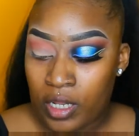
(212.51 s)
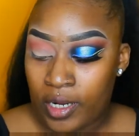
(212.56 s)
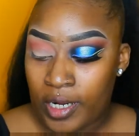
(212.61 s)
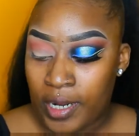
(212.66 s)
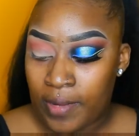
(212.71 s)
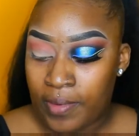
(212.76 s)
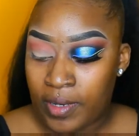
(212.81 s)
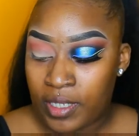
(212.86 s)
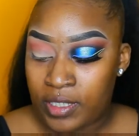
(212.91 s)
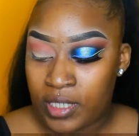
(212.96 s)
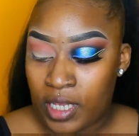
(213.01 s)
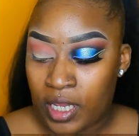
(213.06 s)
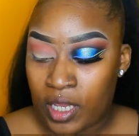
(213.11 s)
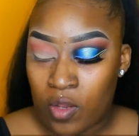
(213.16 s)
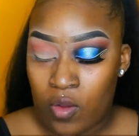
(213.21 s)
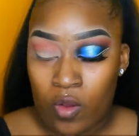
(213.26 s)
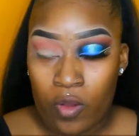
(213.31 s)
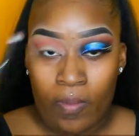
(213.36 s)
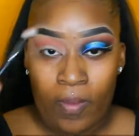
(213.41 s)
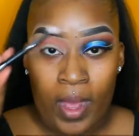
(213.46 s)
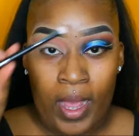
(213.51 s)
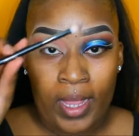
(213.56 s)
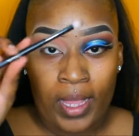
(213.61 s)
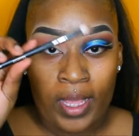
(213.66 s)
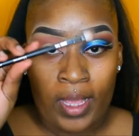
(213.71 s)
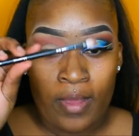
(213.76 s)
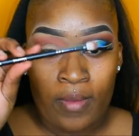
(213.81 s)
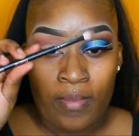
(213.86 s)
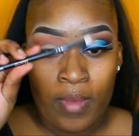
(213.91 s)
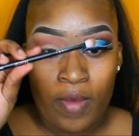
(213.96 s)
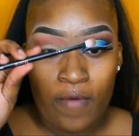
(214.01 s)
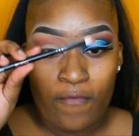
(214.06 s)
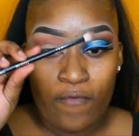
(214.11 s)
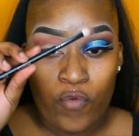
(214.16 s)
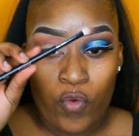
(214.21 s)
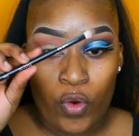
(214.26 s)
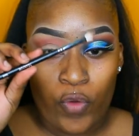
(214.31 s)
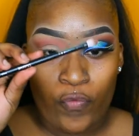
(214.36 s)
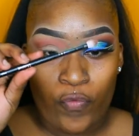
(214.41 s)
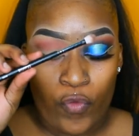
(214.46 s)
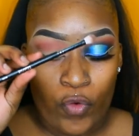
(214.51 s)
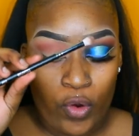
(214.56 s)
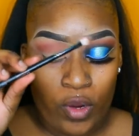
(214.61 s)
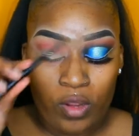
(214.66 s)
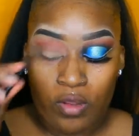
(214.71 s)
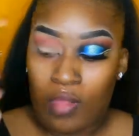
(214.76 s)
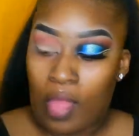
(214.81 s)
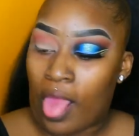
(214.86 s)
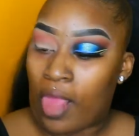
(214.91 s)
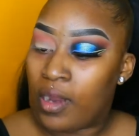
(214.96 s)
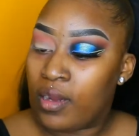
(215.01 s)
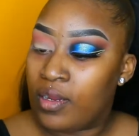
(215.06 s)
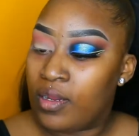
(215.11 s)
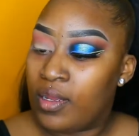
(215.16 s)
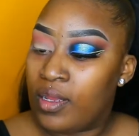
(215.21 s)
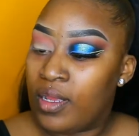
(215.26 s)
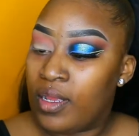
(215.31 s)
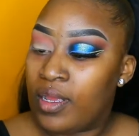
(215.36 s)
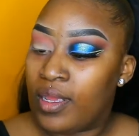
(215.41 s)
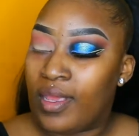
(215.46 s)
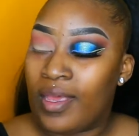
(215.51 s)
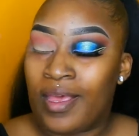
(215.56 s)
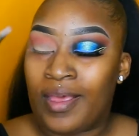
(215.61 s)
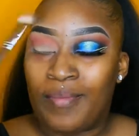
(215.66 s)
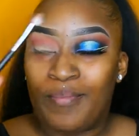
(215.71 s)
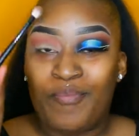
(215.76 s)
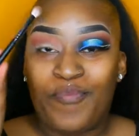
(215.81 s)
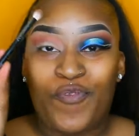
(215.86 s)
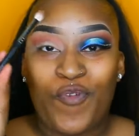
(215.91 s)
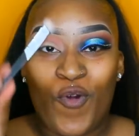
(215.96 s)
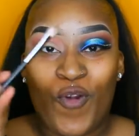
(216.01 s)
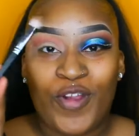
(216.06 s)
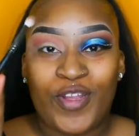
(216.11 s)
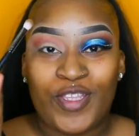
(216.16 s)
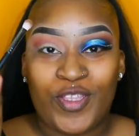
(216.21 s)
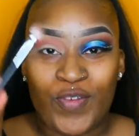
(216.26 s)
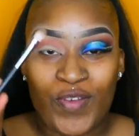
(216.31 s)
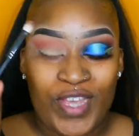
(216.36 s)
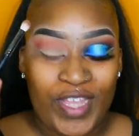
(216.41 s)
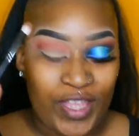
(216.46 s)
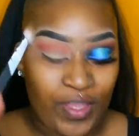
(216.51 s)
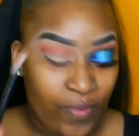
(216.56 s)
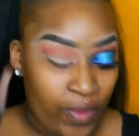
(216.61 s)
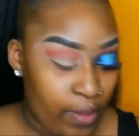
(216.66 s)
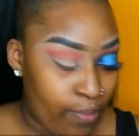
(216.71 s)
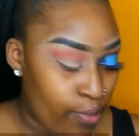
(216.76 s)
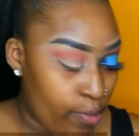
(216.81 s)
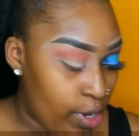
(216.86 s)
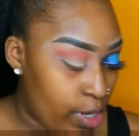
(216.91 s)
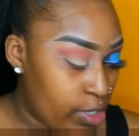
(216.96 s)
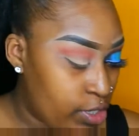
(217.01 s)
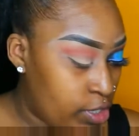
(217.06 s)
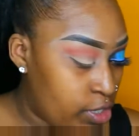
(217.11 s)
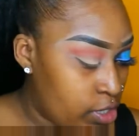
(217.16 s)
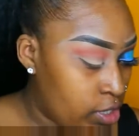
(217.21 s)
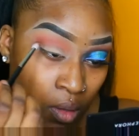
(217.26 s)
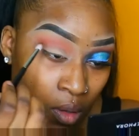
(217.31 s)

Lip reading: And I'm going to take it on my M433 brush.